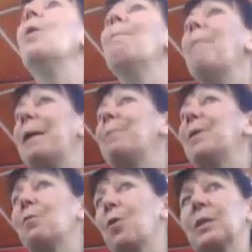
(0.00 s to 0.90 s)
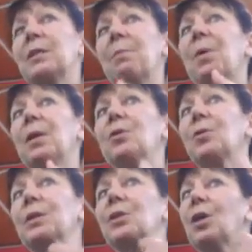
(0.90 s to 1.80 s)
Maybe you've got somebody
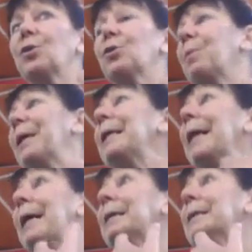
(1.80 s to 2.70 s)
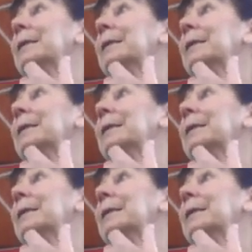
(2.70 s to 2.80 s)
doing social media,